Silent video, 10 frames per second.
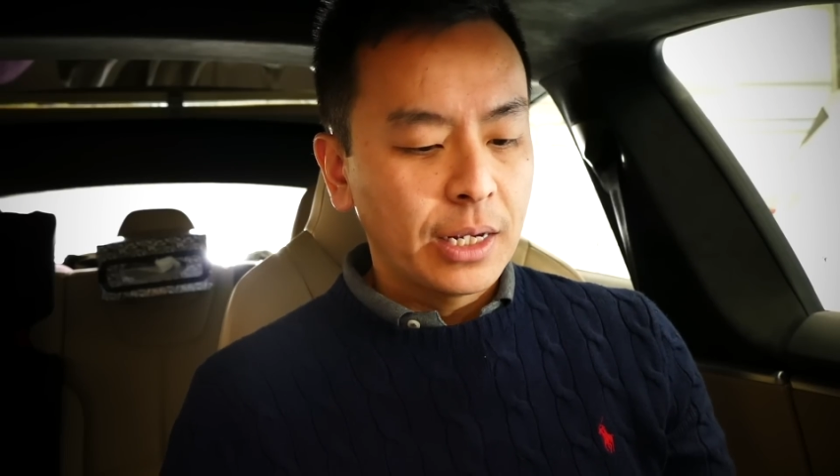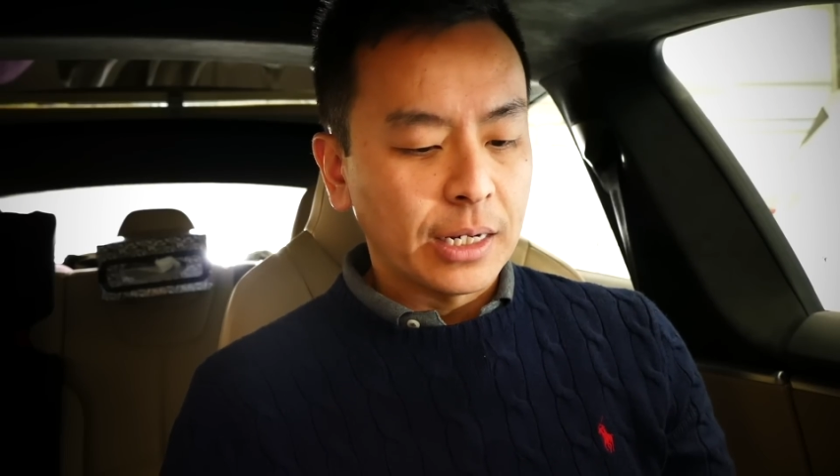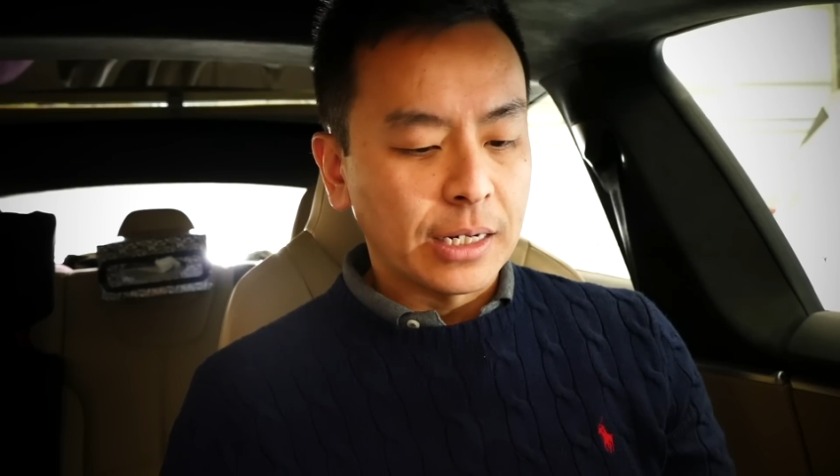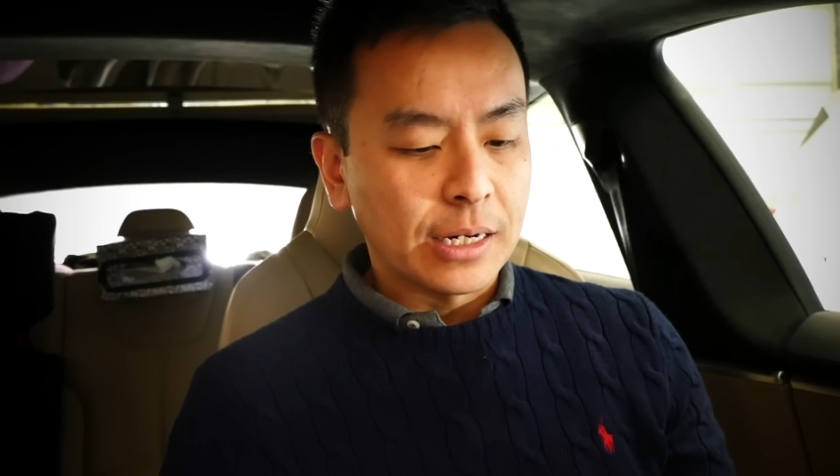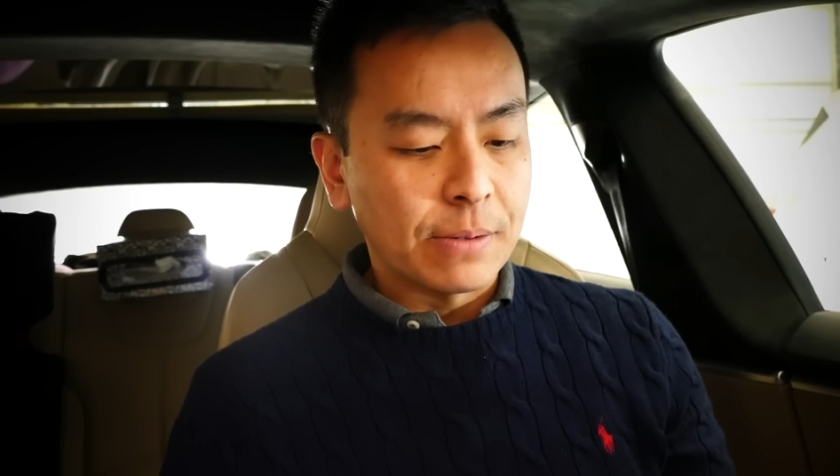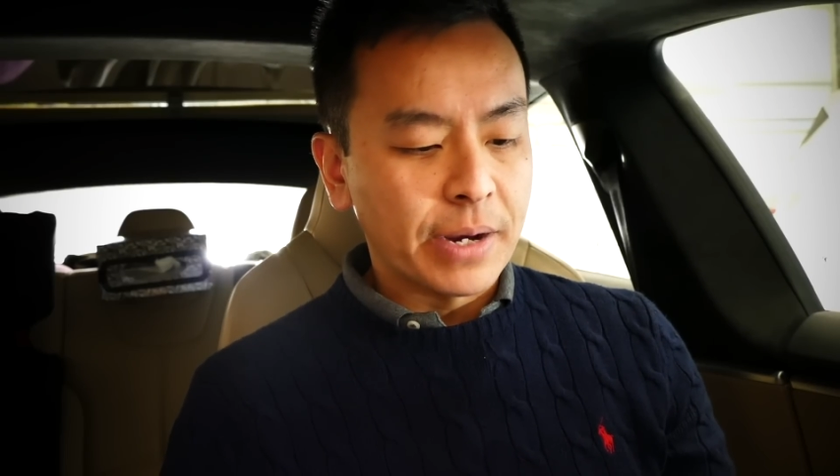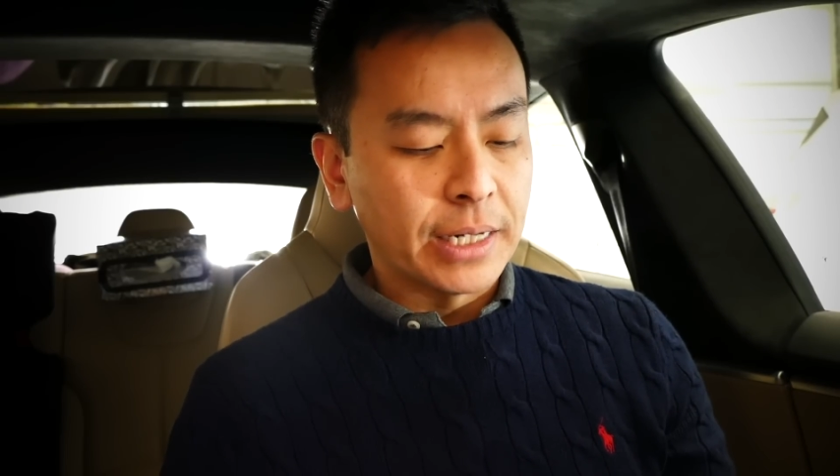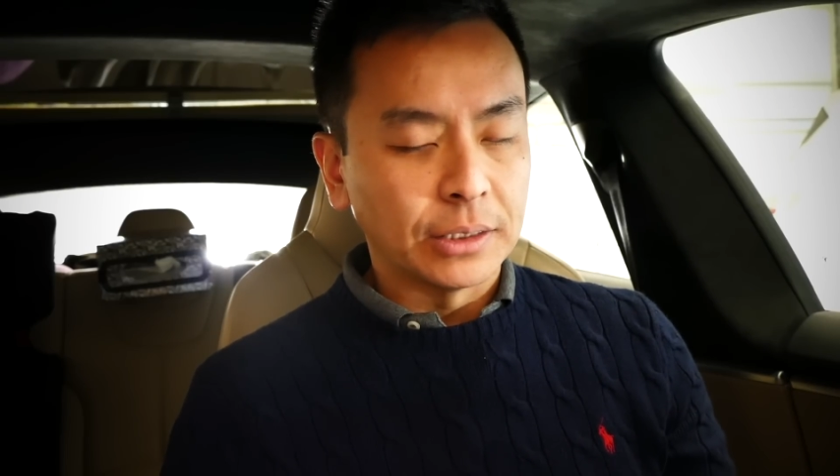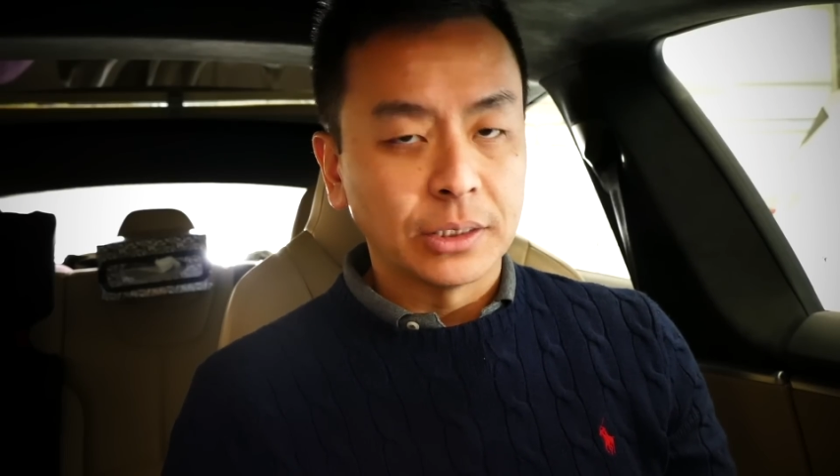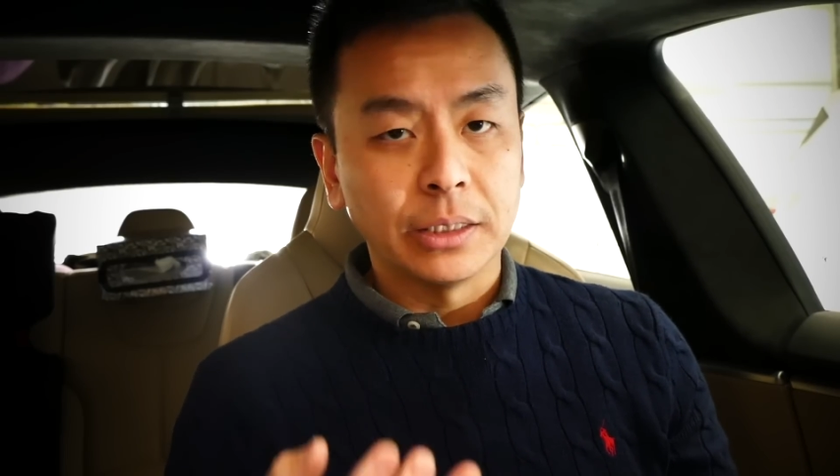
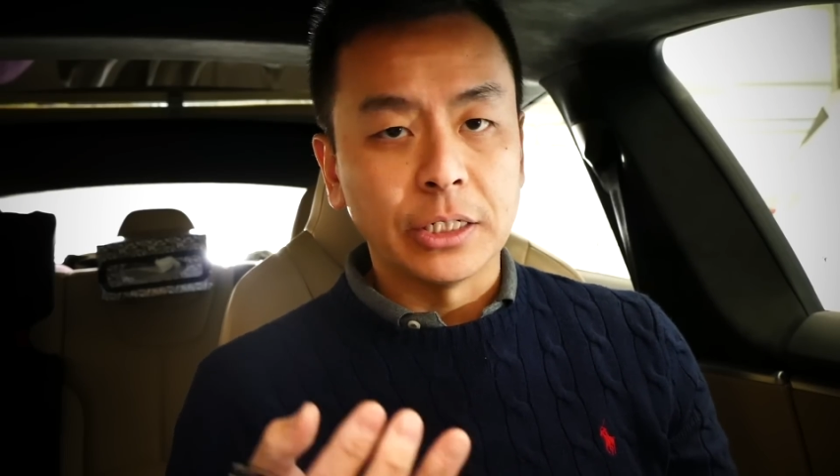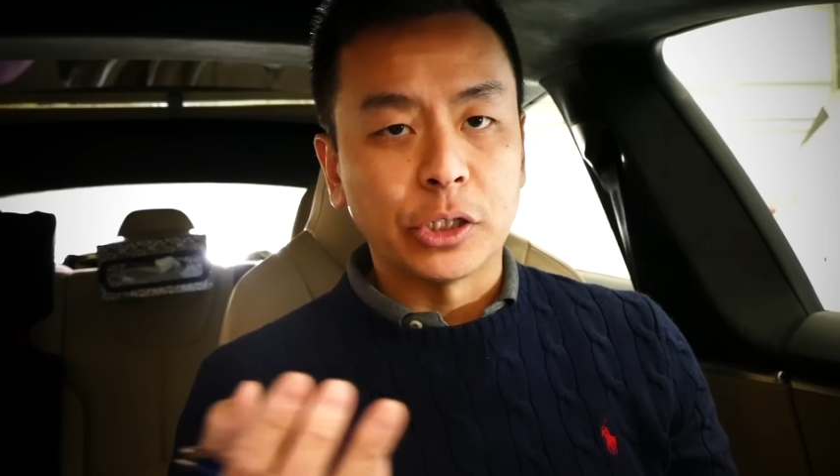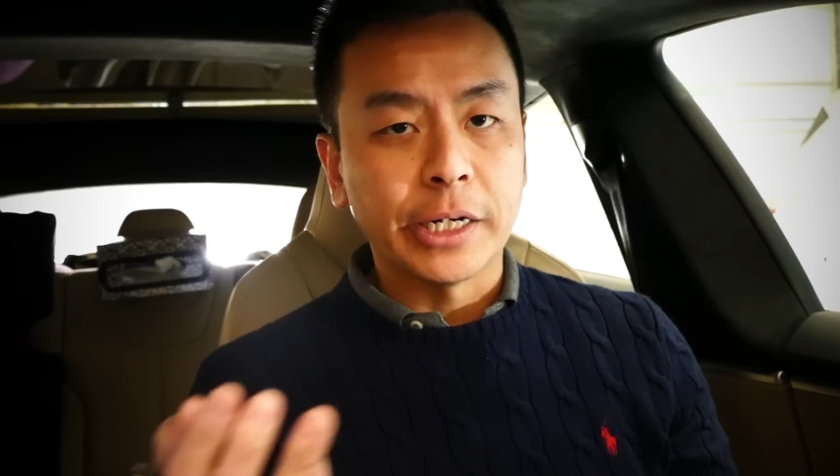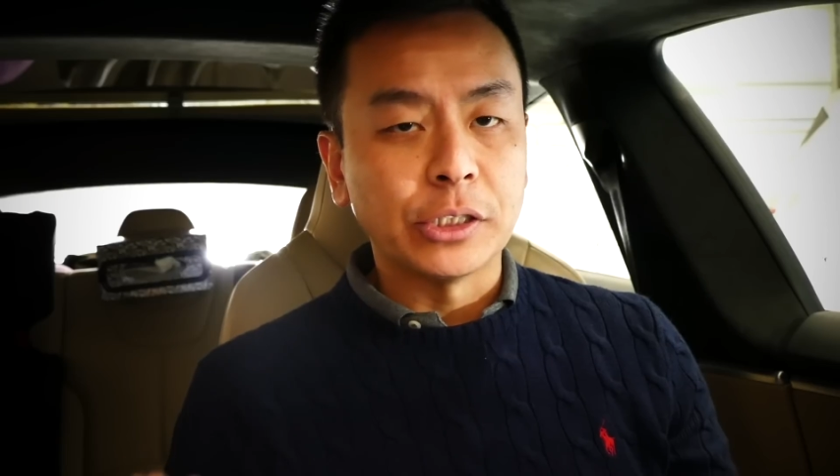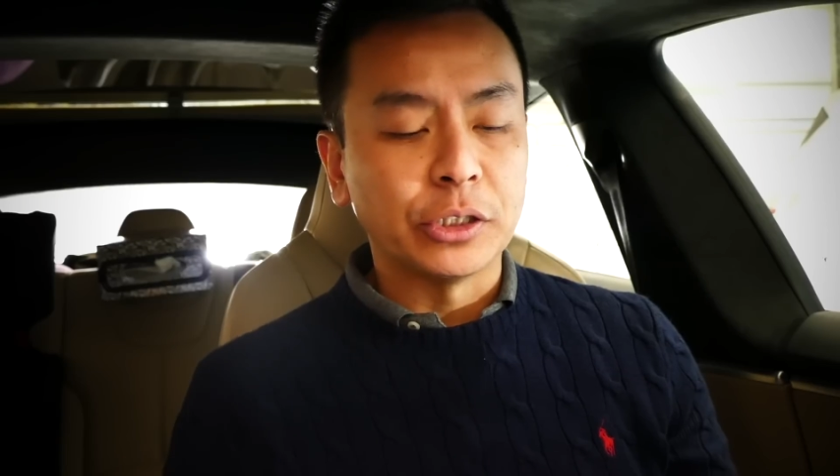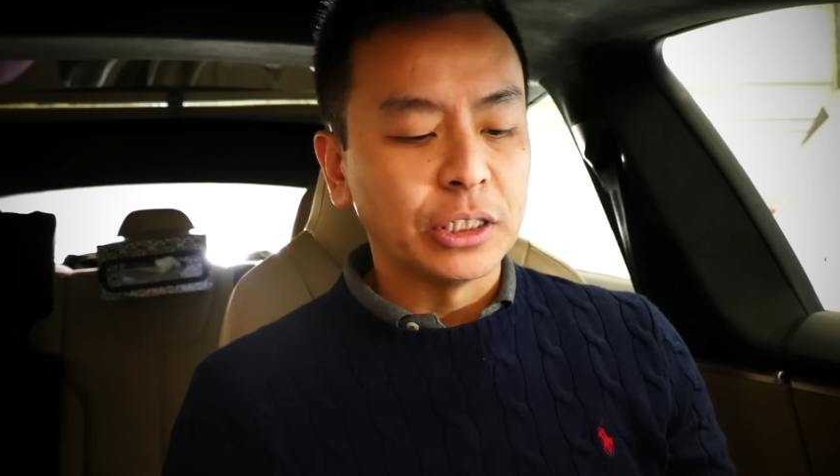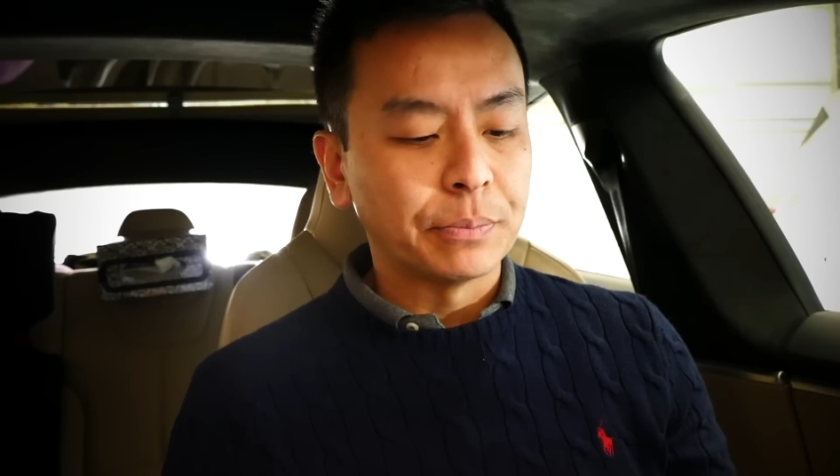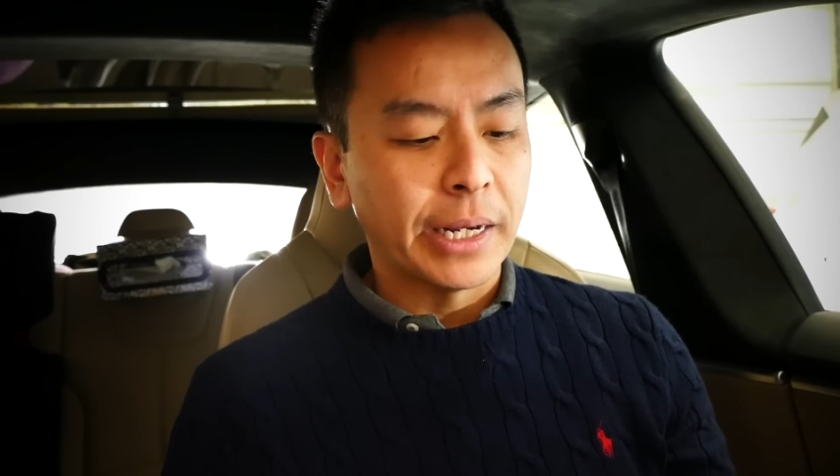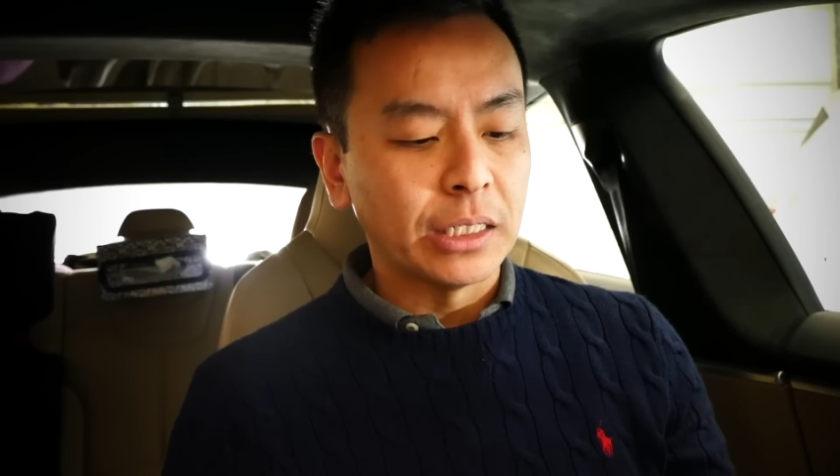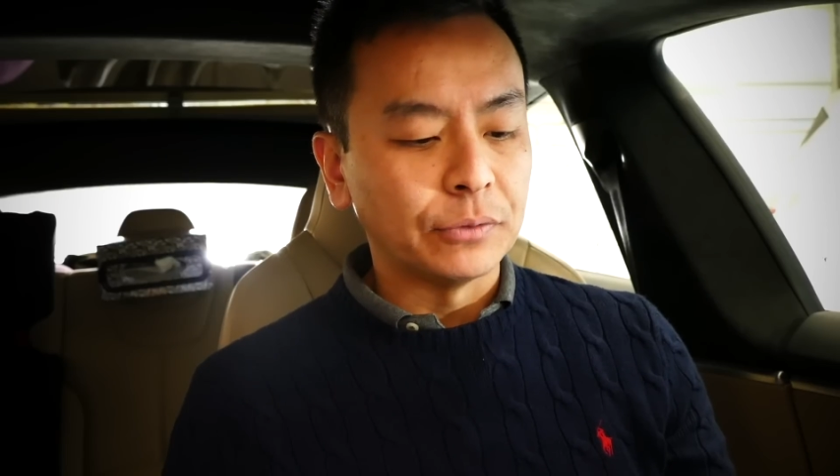and it's certainly changed his
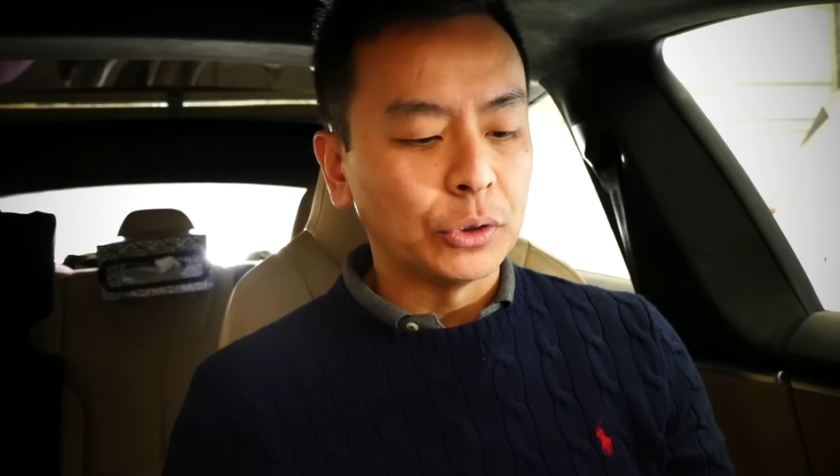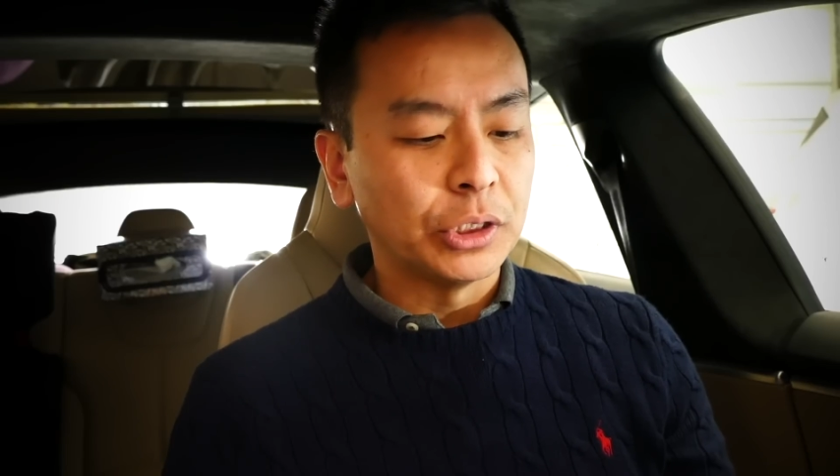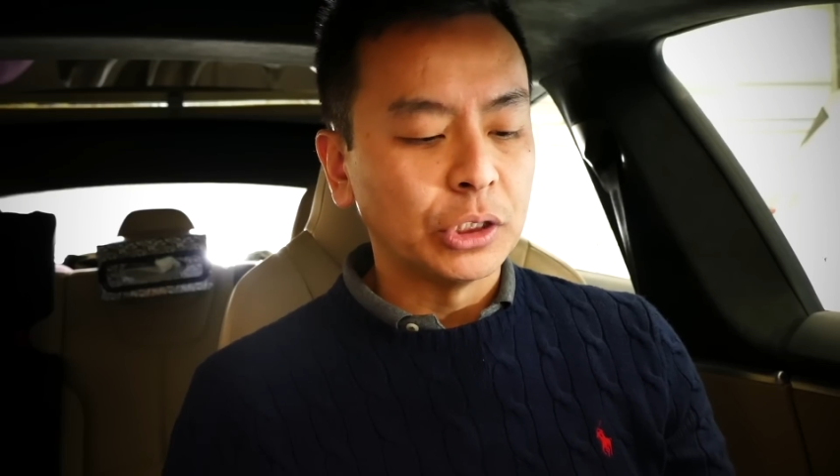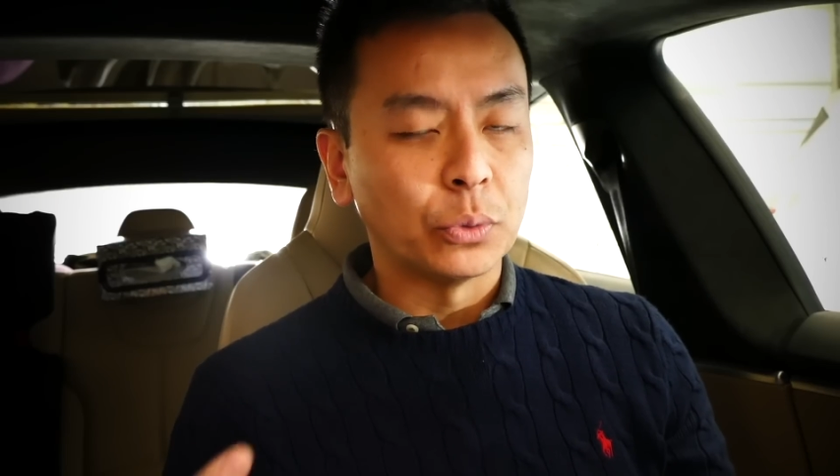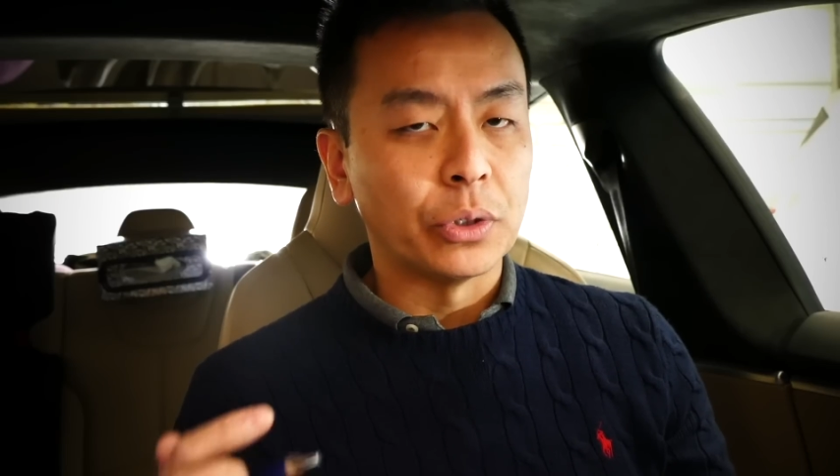pattern of usage,